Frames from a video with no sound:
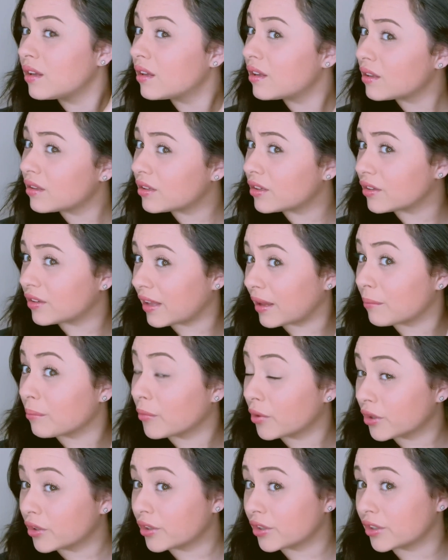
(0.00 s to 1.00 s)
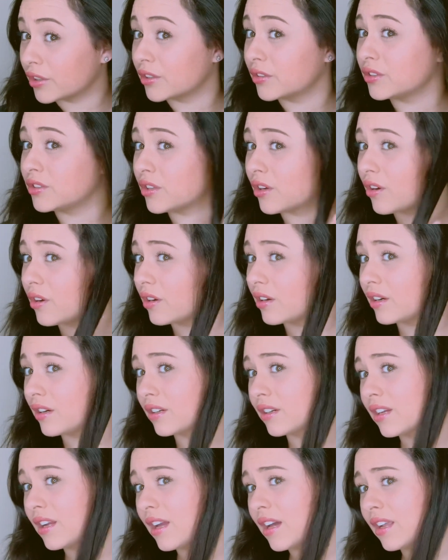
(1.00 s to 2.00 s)
you know, like murders are
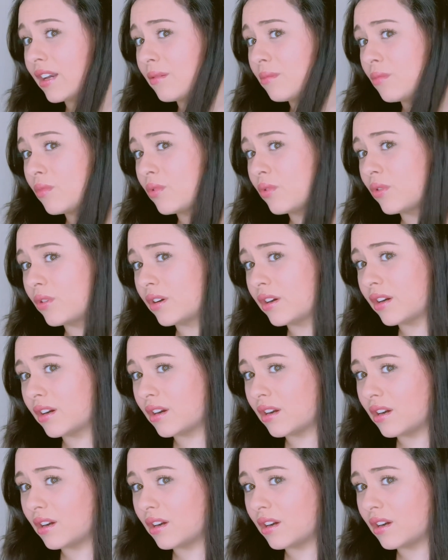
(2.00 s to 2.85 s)
kind of more